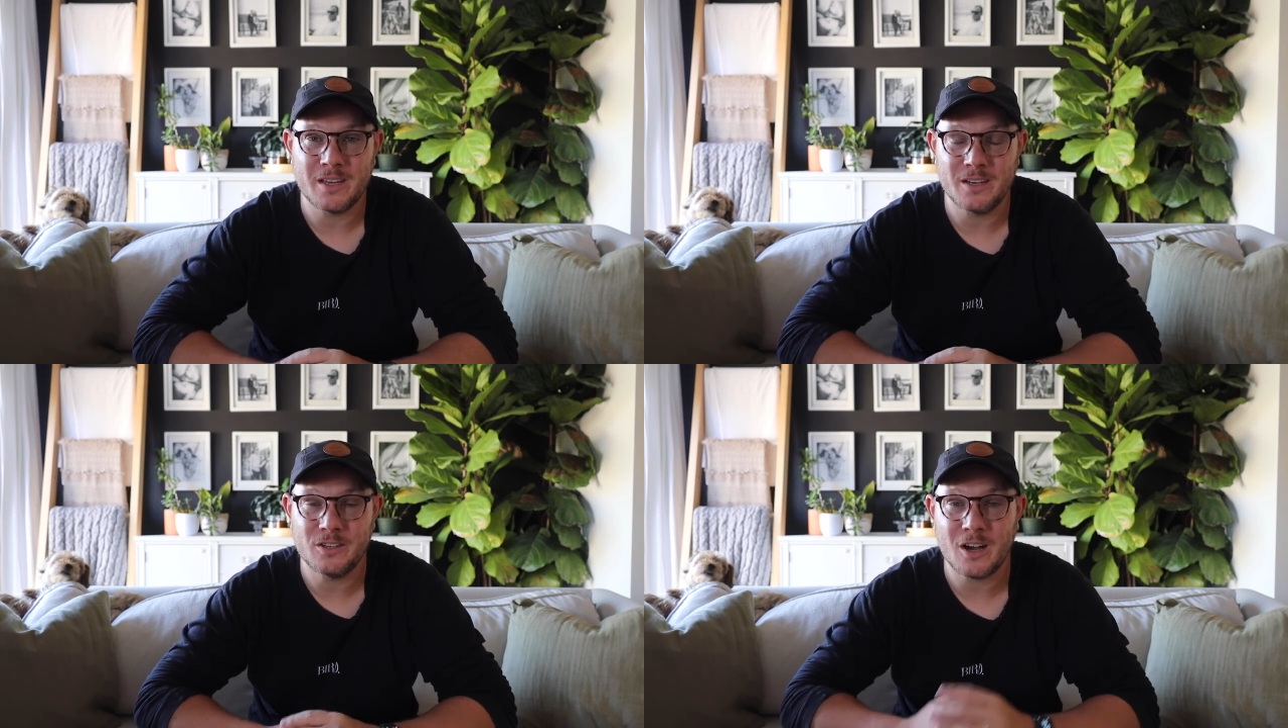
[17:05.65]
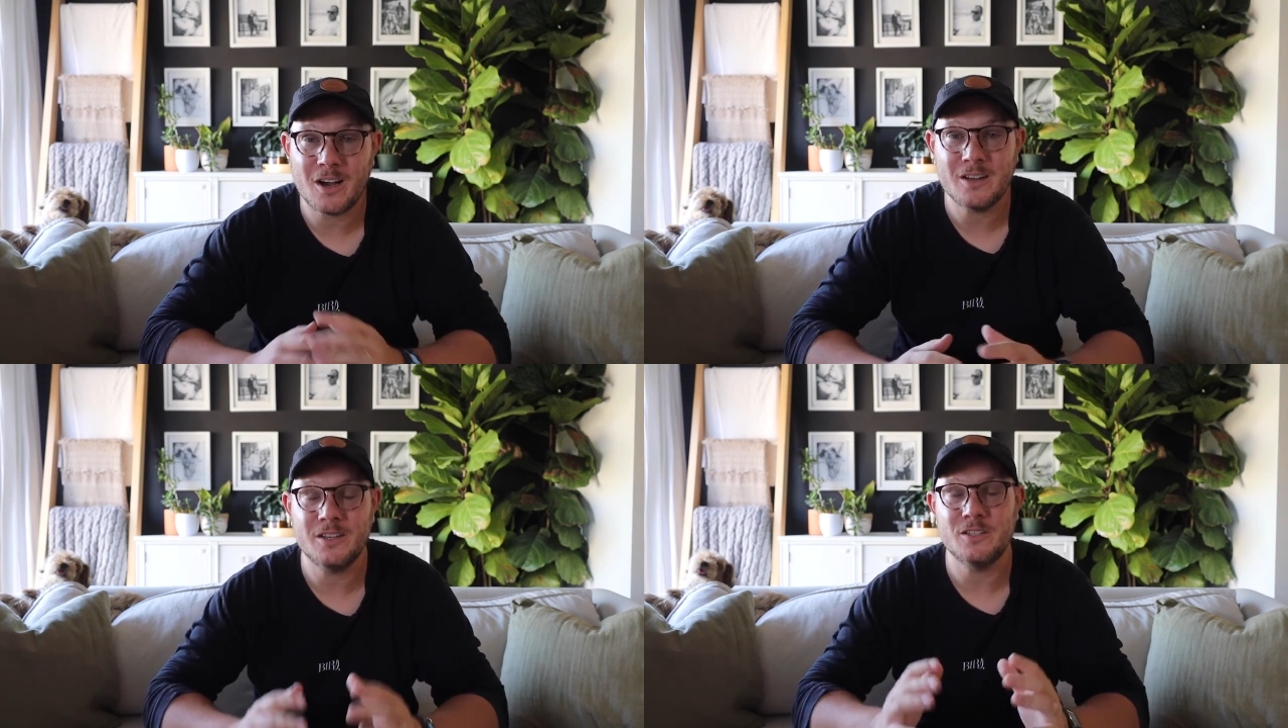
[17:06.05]
And
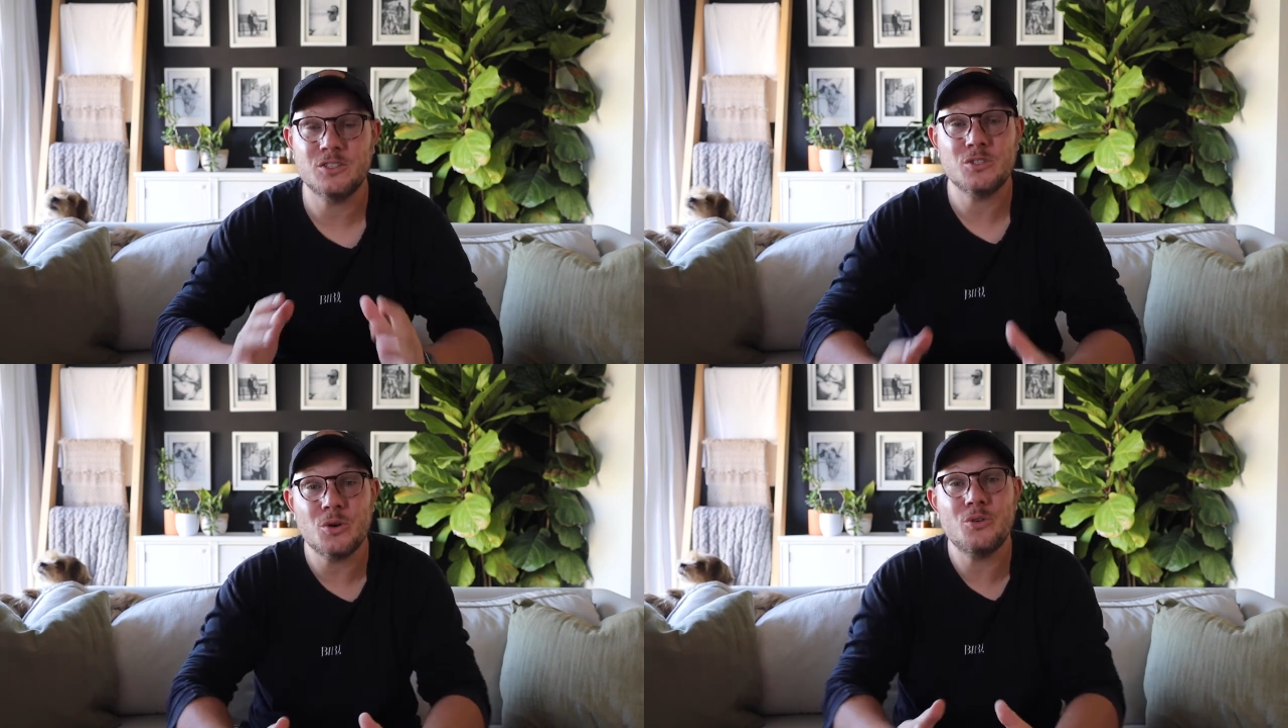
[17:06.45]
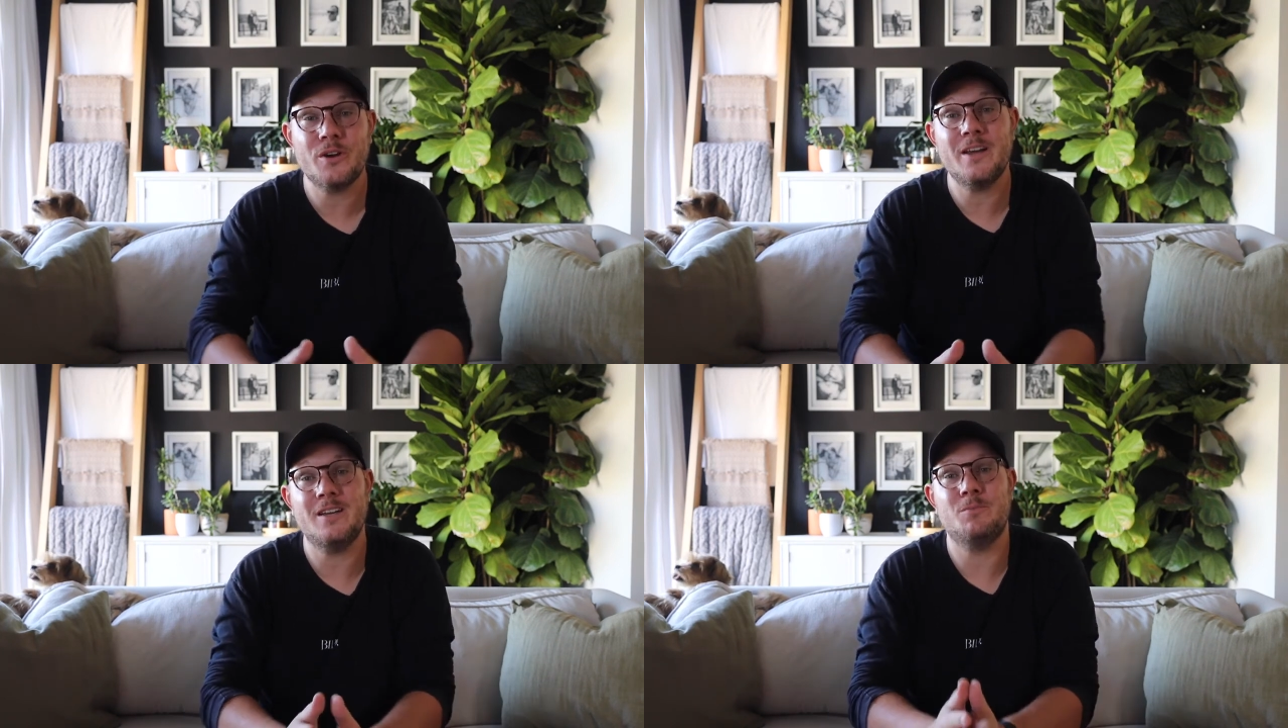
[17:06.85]
God is so
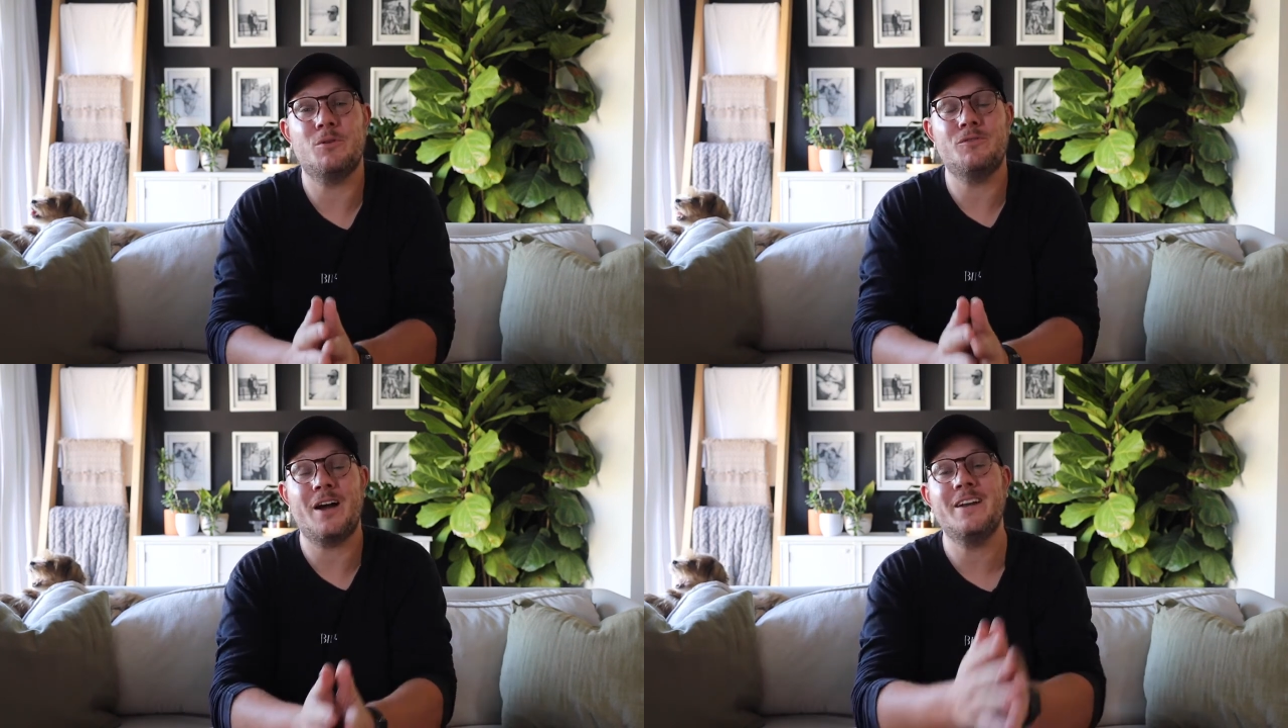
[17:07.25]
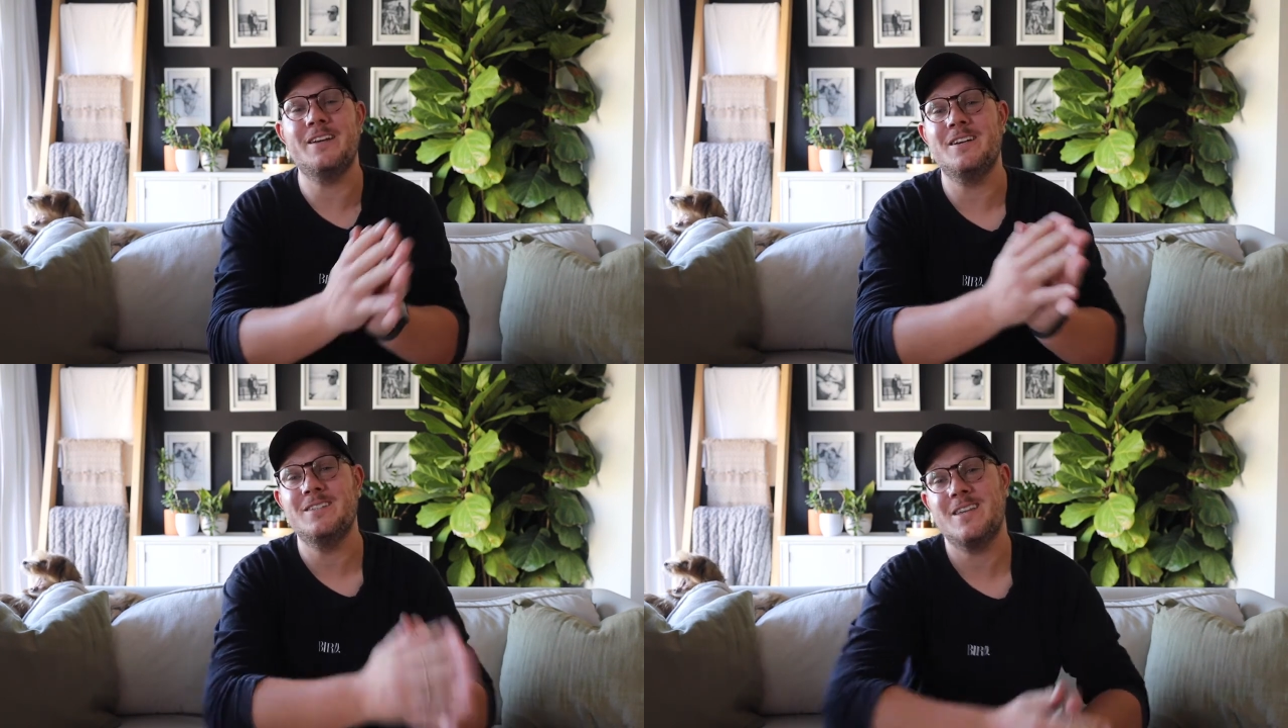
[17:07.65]
great in
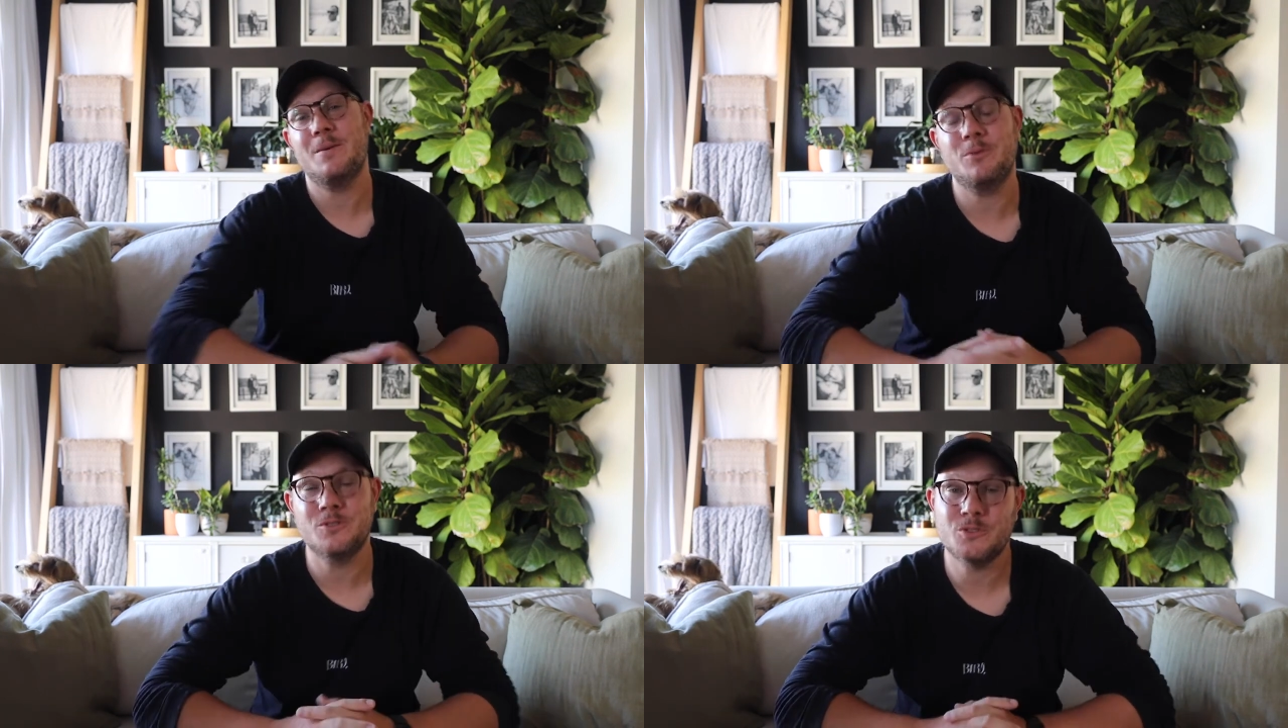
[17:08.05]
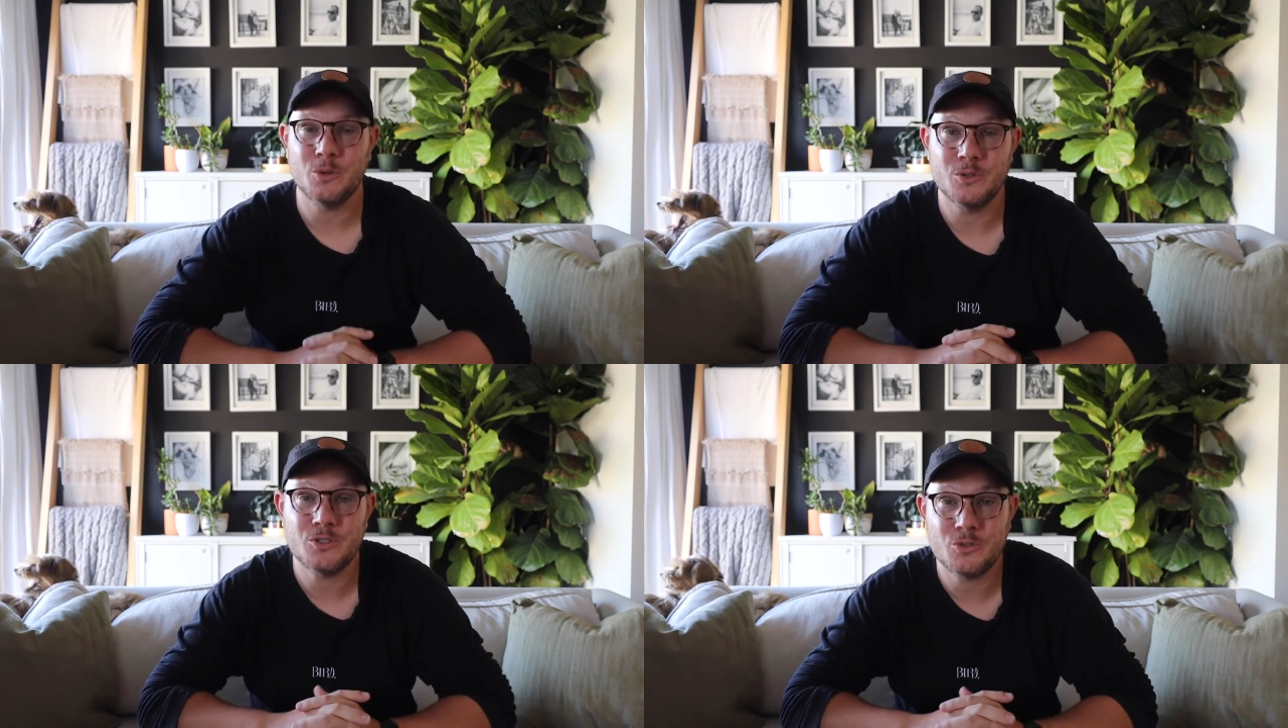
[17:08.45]
providing examples
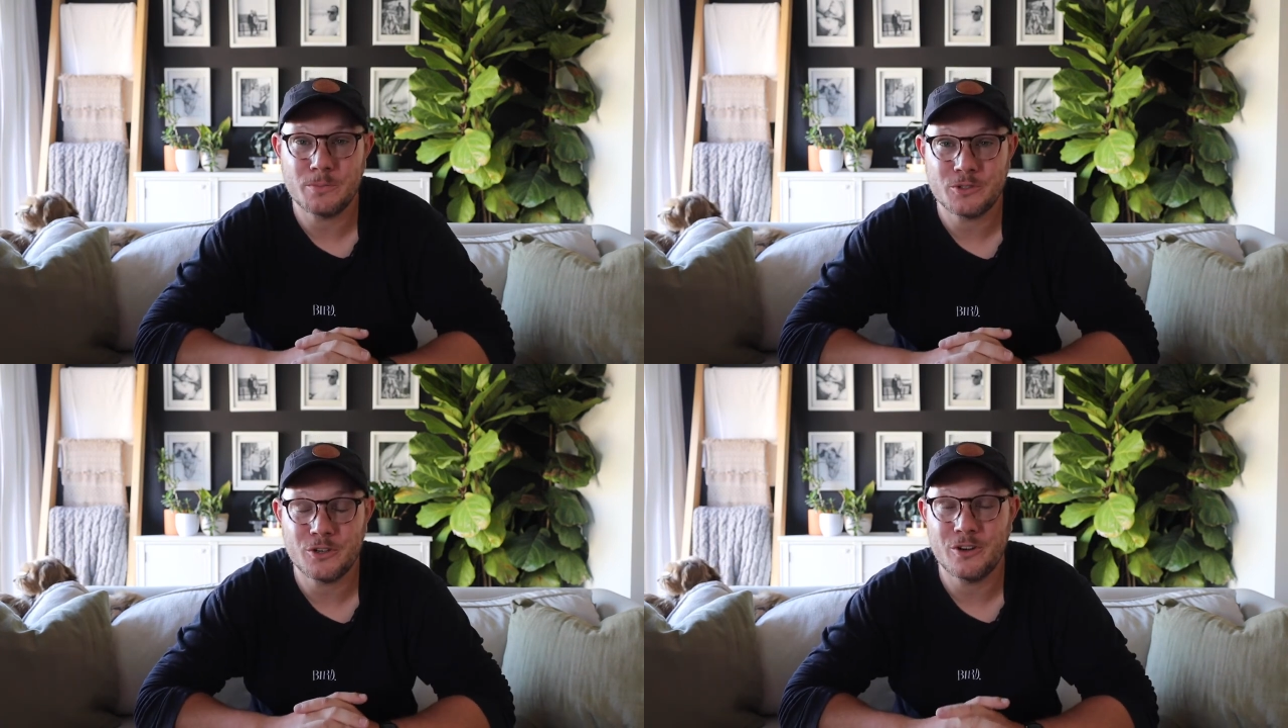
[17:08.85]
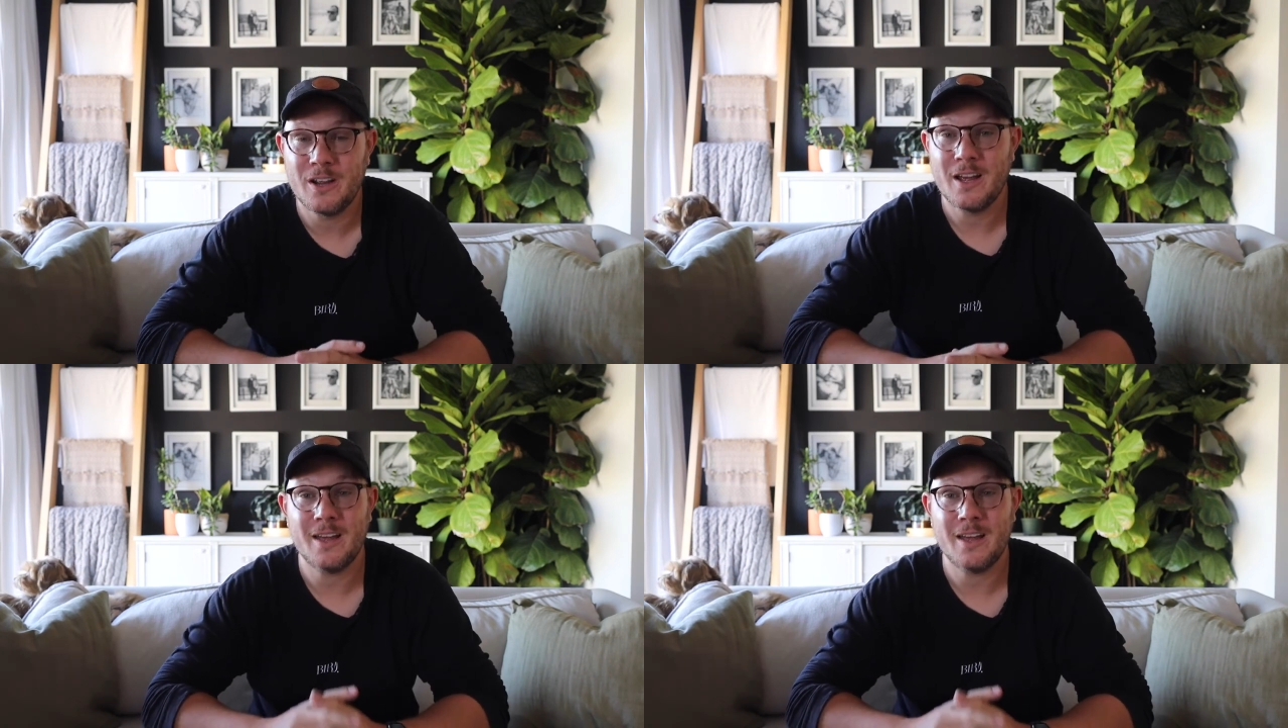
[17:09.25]
throughout Scripture